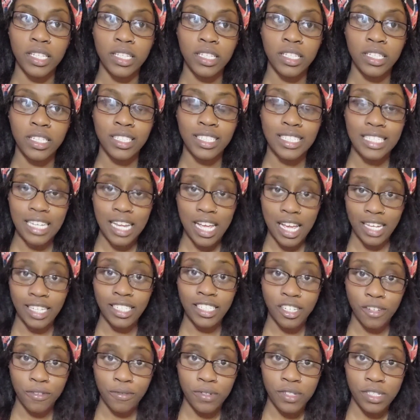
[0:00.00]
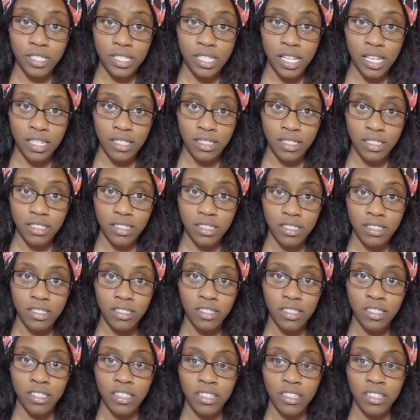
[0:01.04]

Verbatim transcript: nine different scents